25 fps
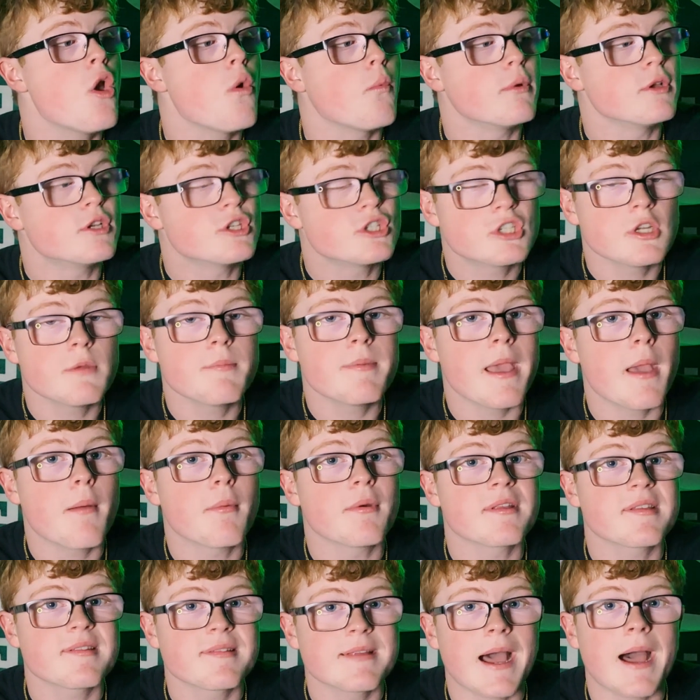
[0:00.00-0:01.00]
we should be
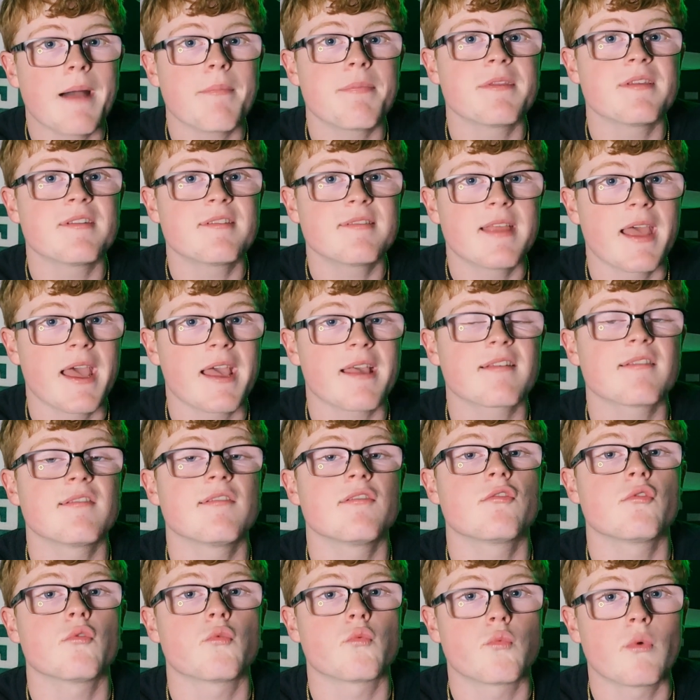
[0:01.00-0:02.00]
able to stop this
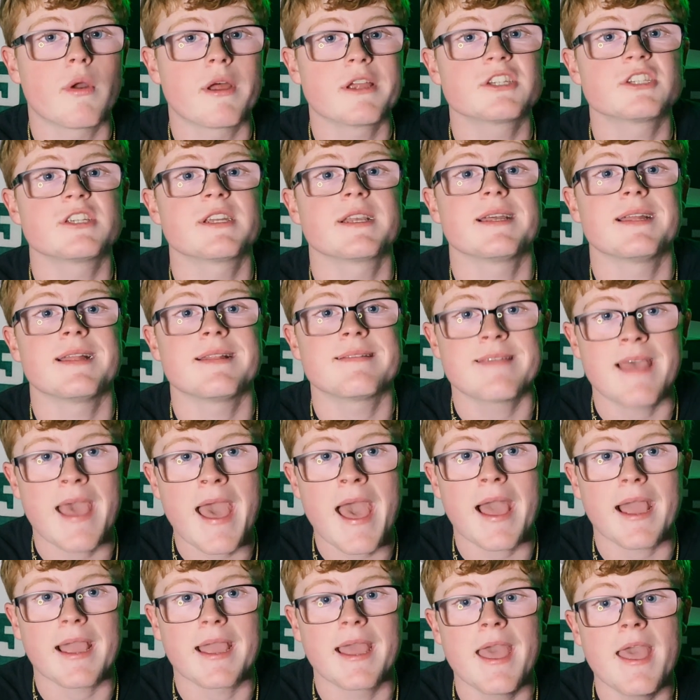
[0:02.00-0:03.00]
Texans rushing
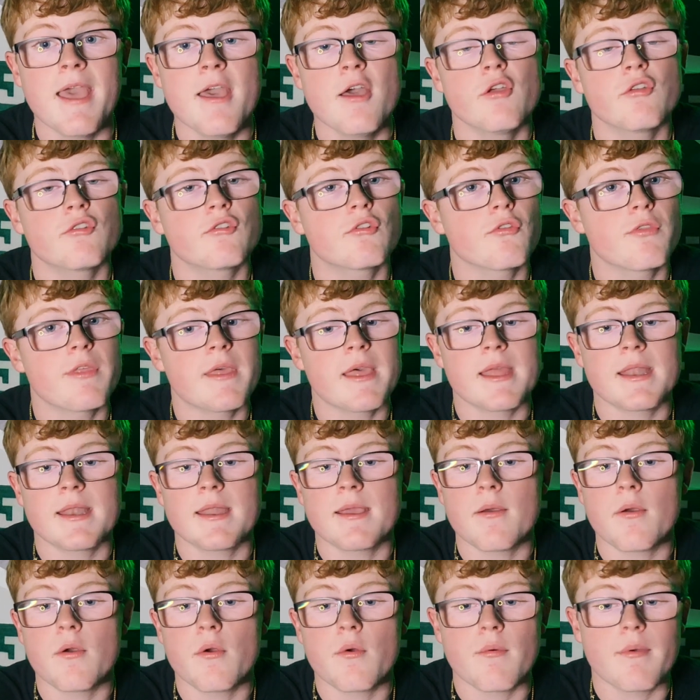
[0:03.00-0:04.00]
attack. So
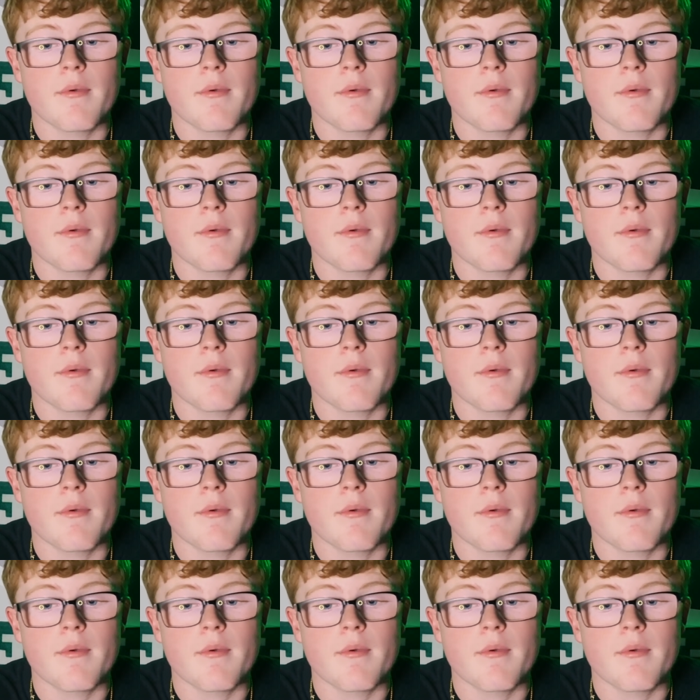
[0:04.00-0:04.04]
then